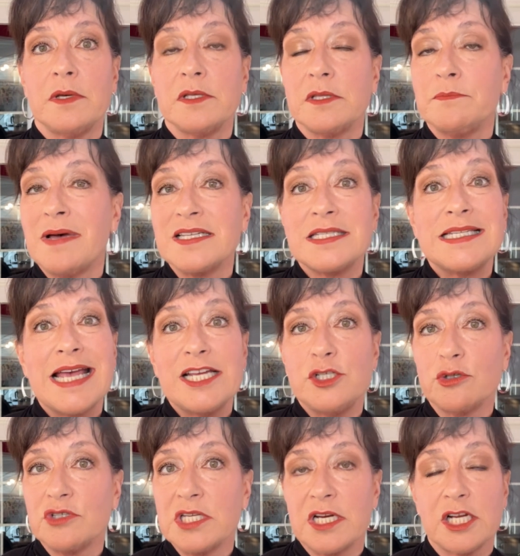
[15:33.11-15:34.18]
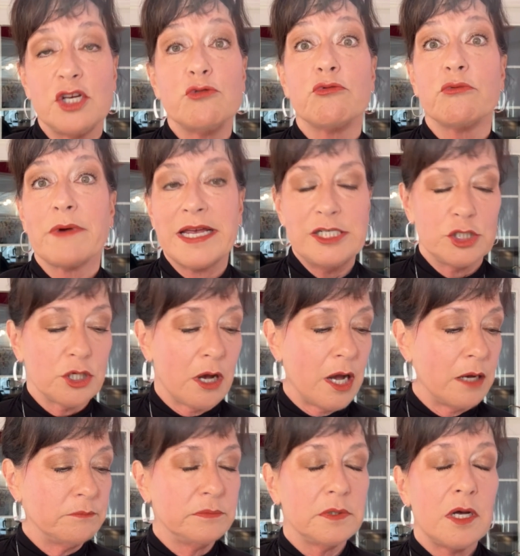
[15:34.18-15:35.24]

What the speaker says: my stager did a great job.